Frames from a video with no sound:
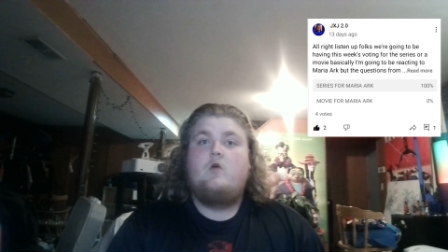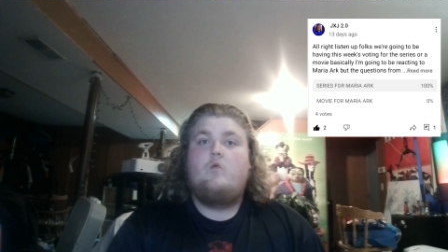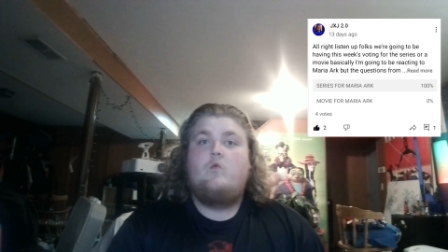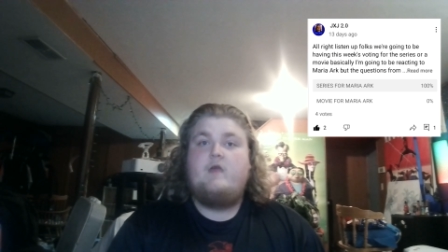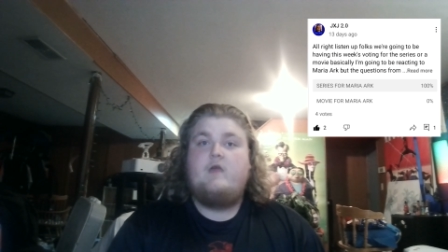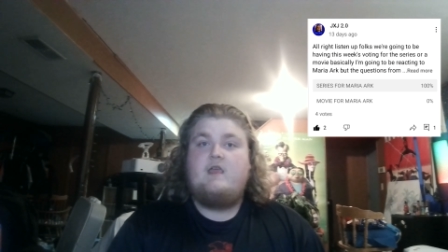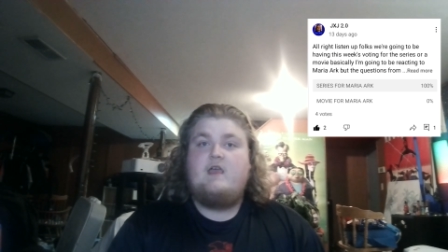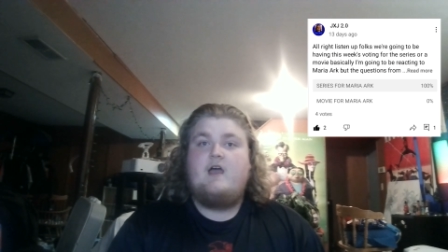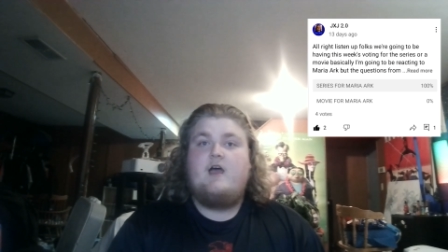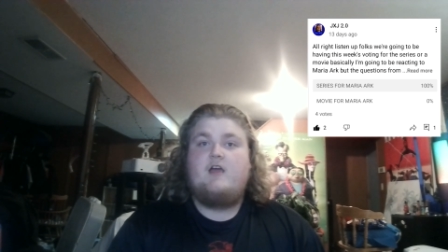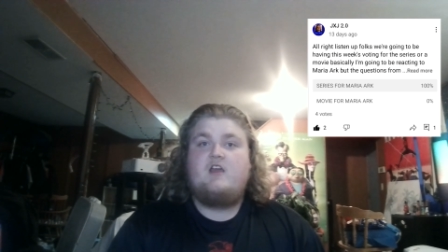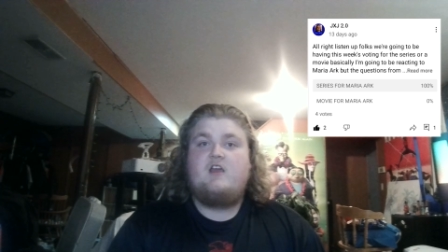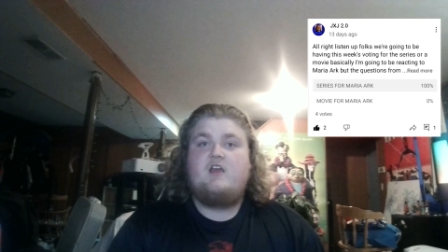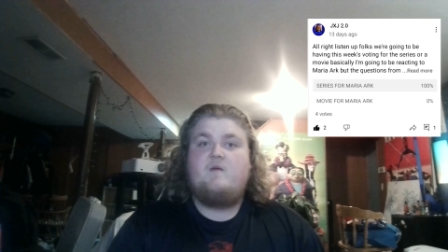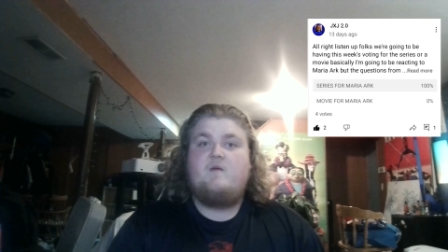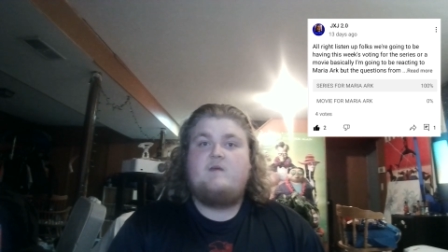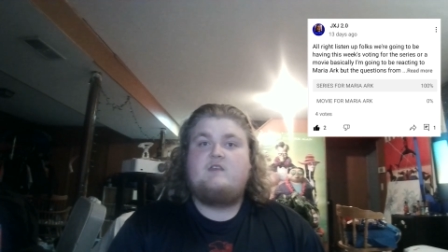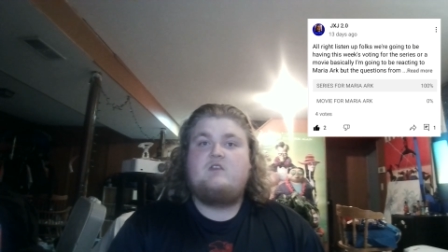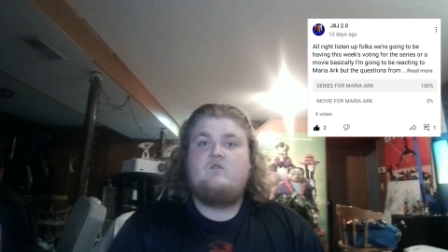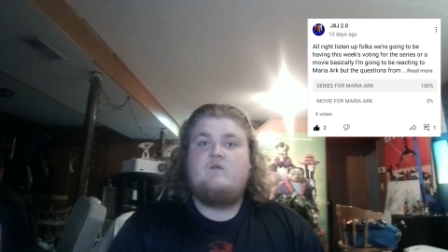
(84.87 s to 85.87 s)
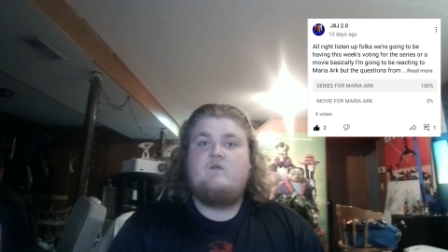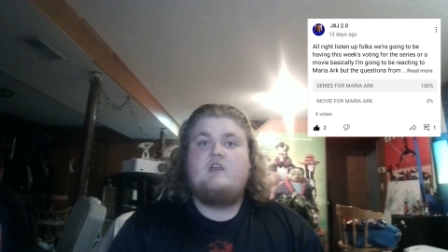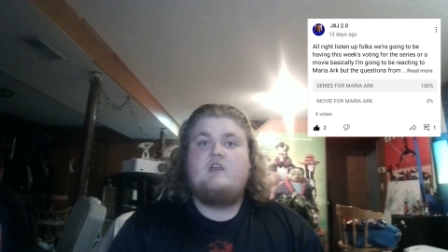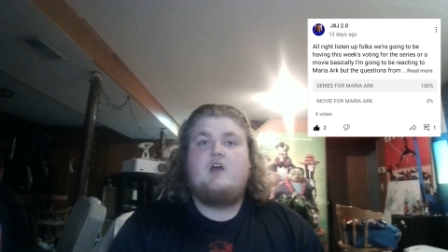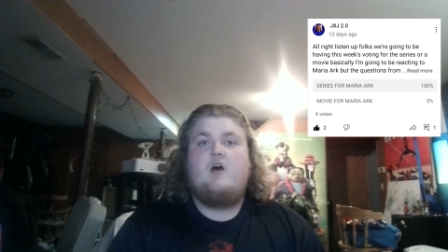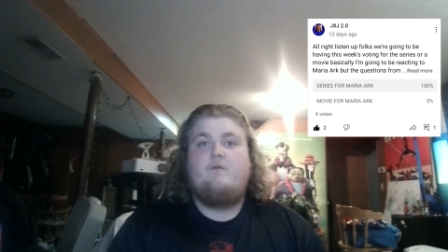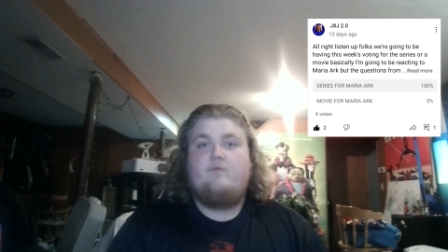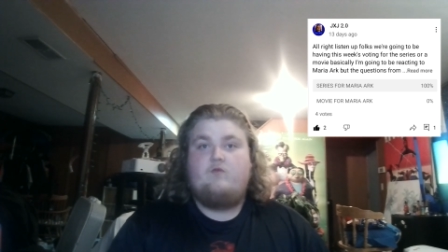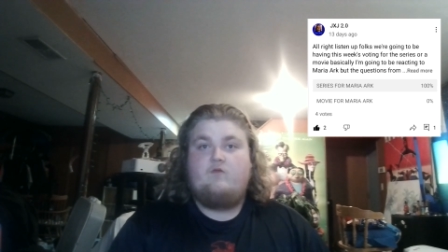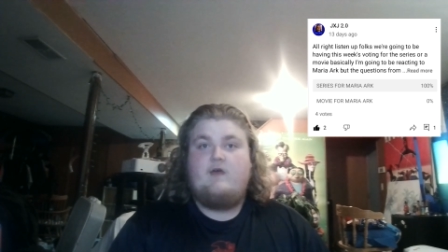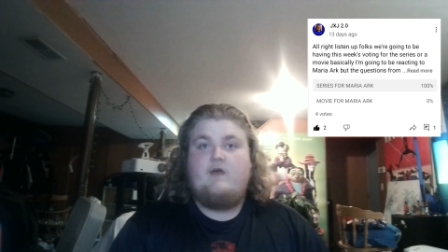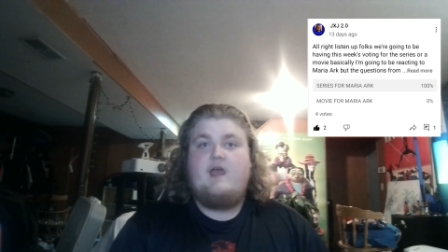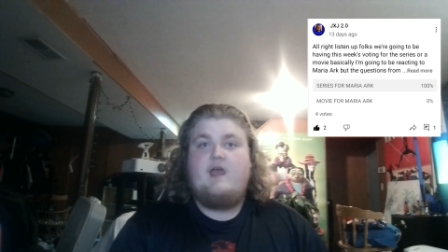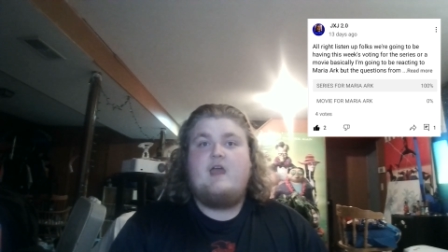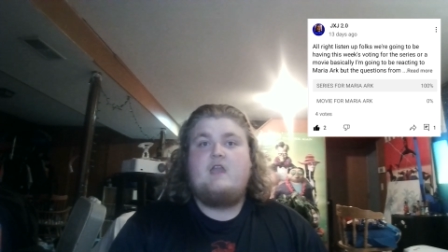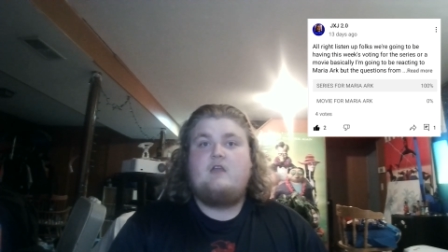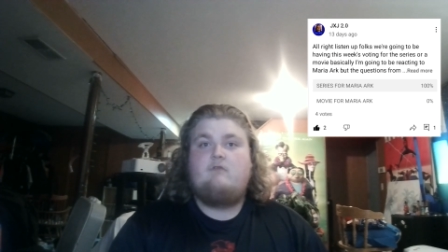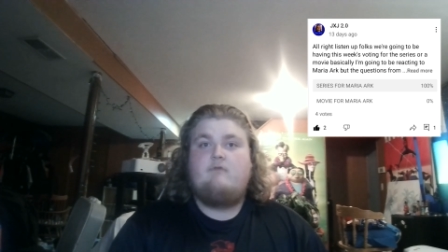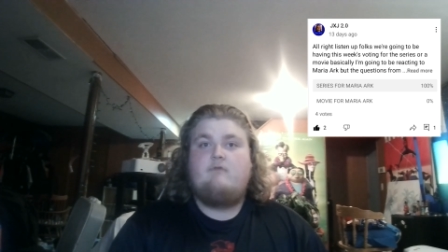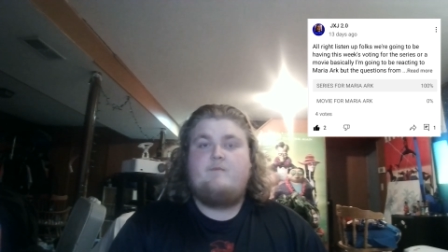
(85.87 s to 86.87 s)
we are going to be doing a
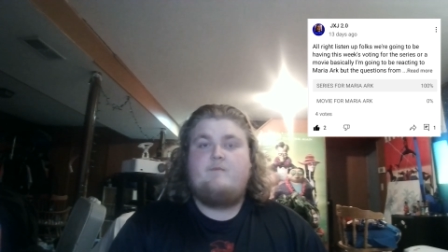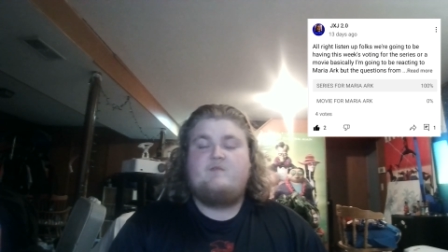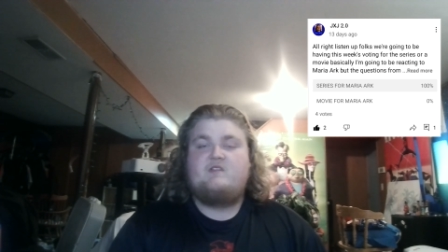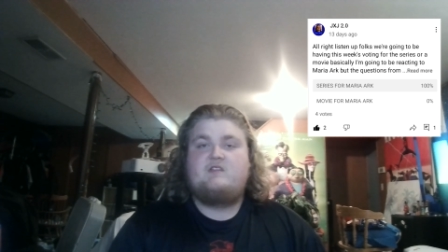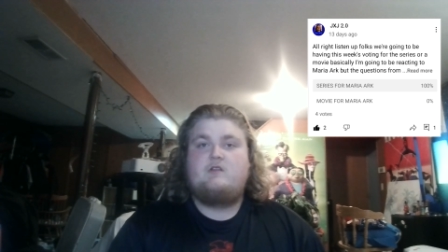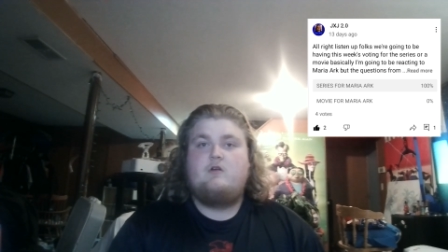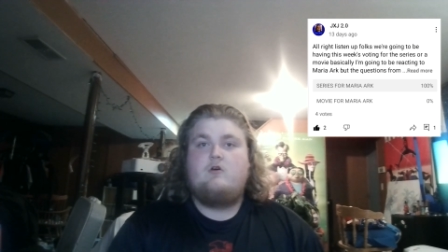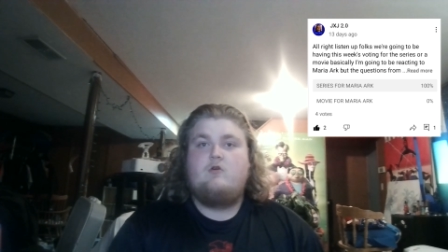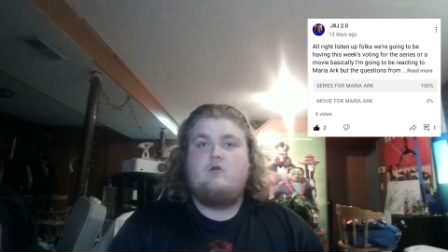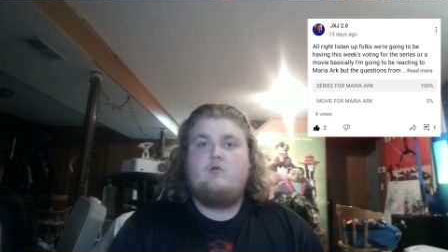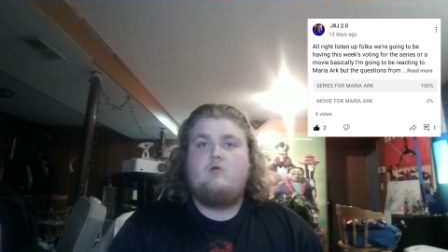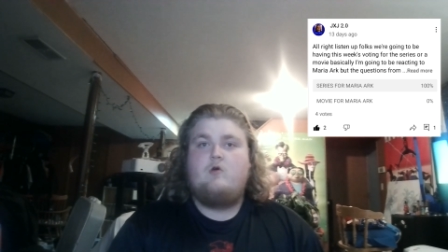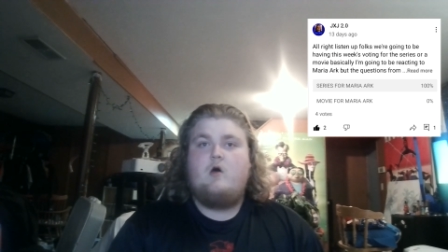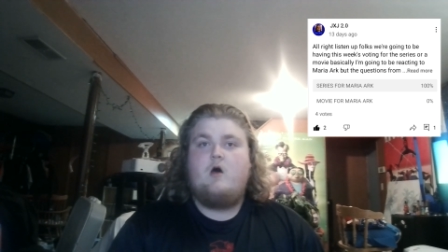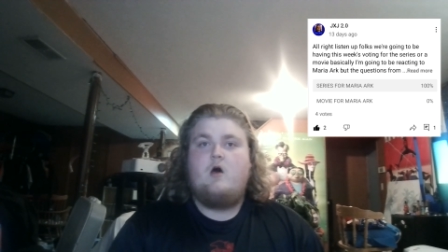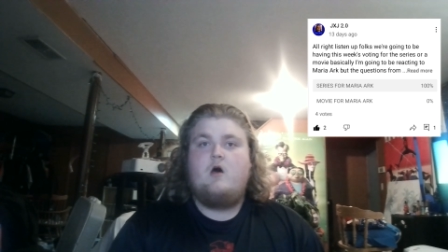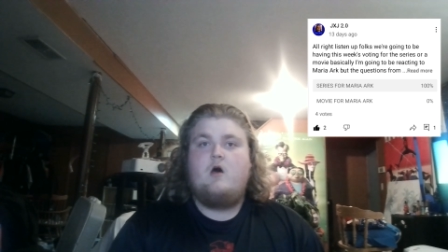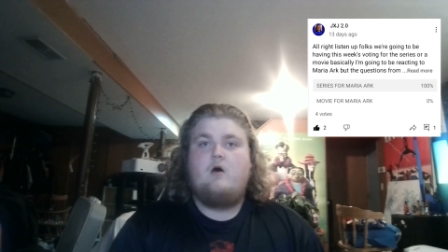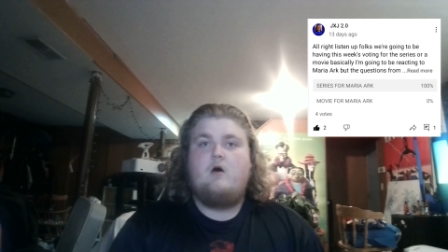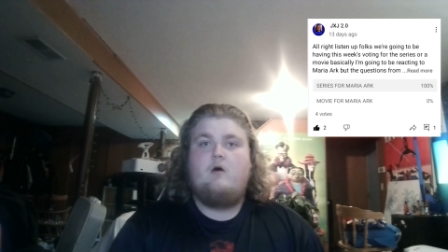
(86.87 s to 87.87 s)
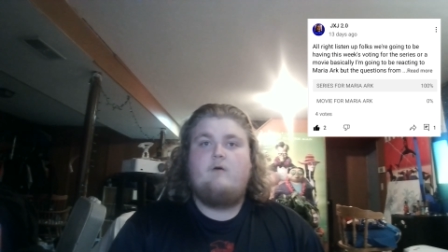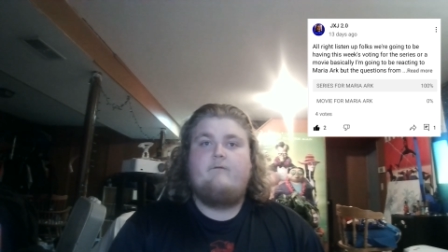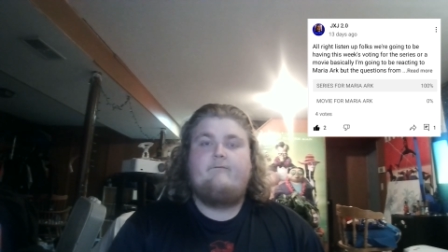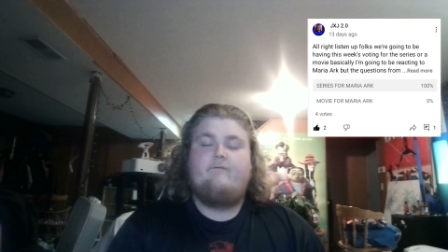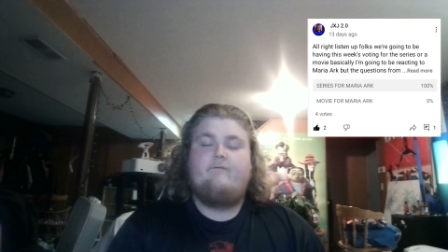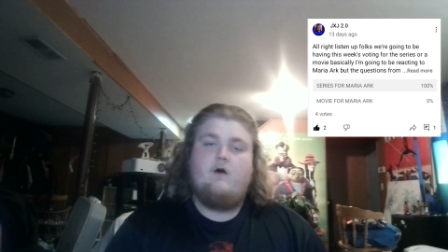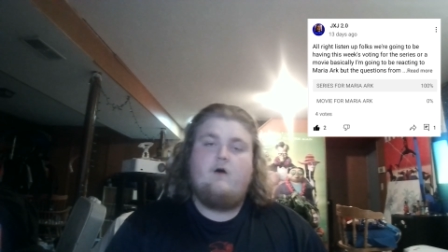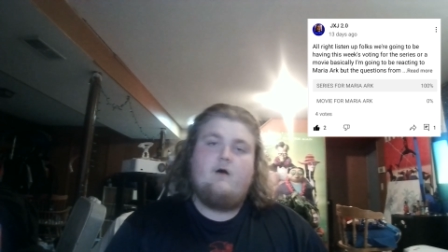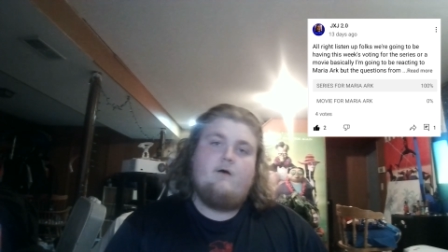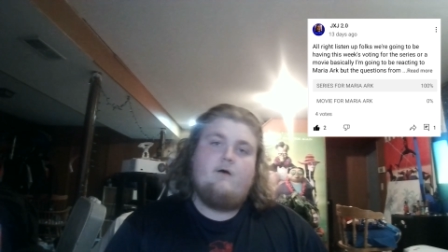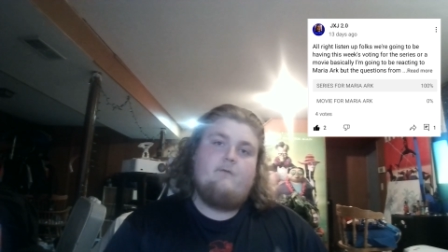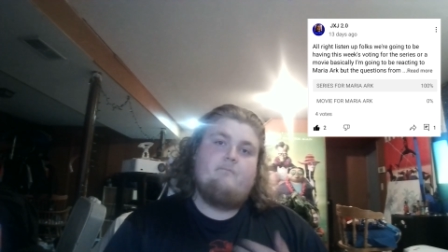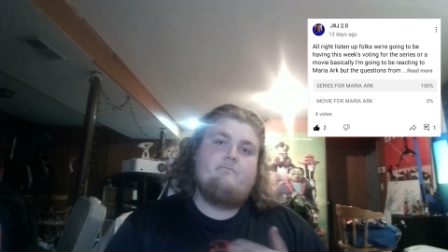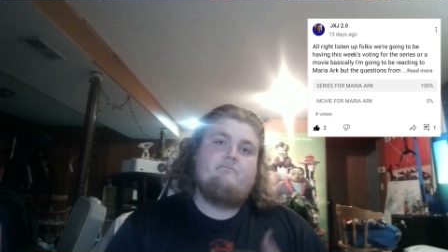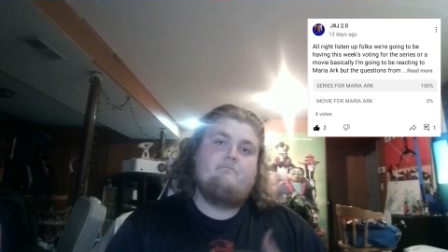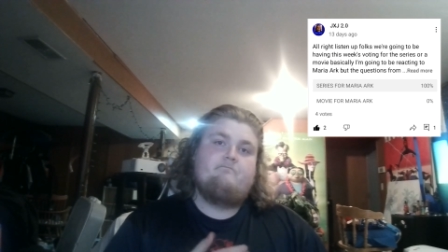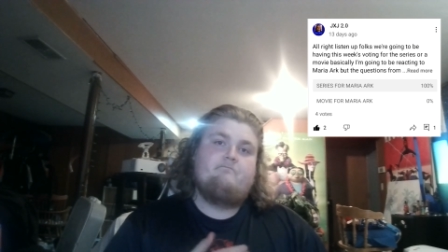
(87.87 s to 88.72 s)
brand new episode of, well,